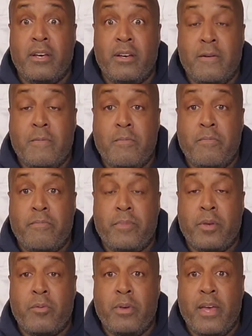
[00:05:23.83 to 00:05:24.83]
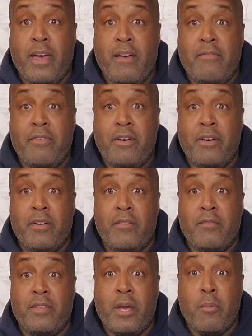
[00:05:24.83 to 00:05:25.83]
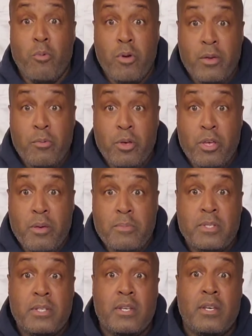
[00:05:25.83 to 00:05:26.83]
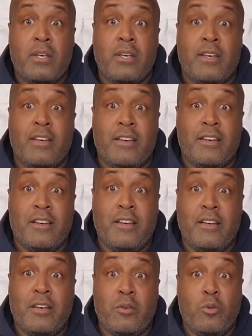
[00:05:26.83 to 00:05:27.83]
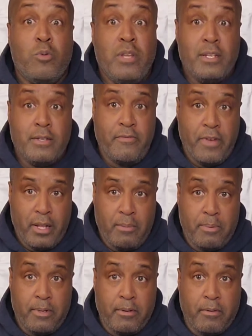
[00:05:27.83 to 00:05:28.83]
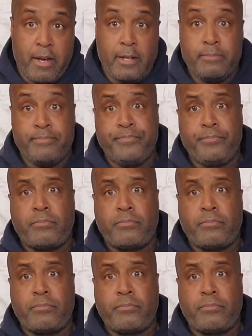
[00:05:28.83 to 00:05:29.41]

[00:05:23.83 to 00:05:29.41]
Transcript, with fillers: Um, we have uh, Emory Williams, uh, who need developing, right?